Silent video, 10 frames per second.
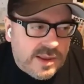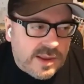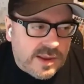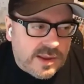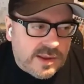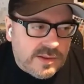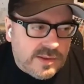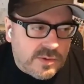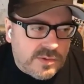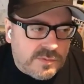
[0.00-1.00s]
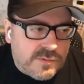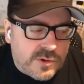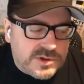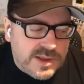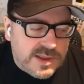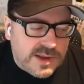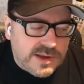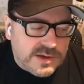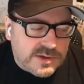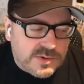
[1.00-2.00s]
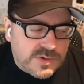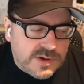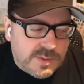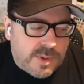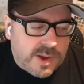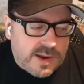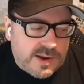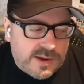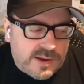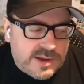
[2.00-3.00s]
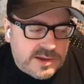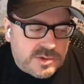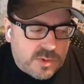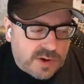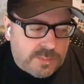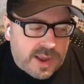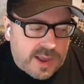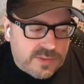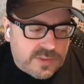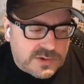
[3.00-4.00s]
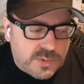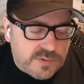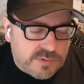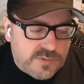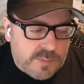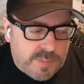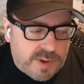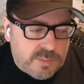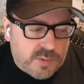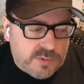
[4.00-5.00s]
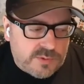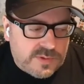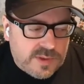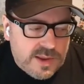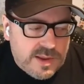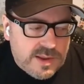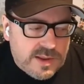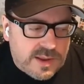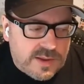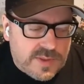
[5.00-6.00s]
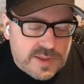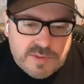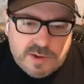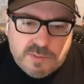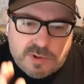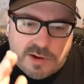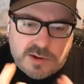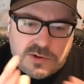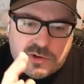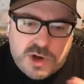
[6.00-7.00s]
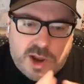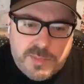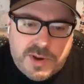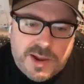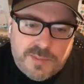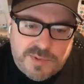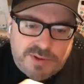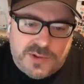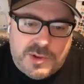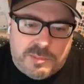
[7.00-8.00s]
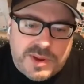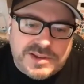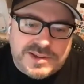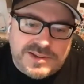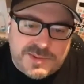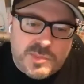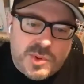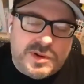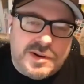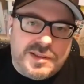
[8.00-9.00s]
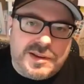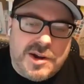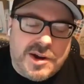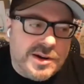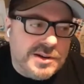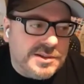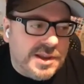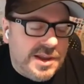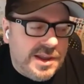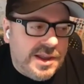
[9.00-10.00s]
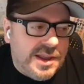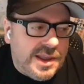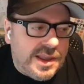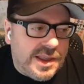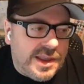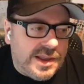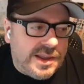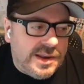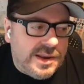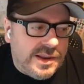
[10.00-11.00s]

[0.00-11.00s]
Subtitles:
And they're the first in the industry to buy a historic bat. This one was from Babe Ruth. And then they were going to chop it up into little pieces and put it on the cards. And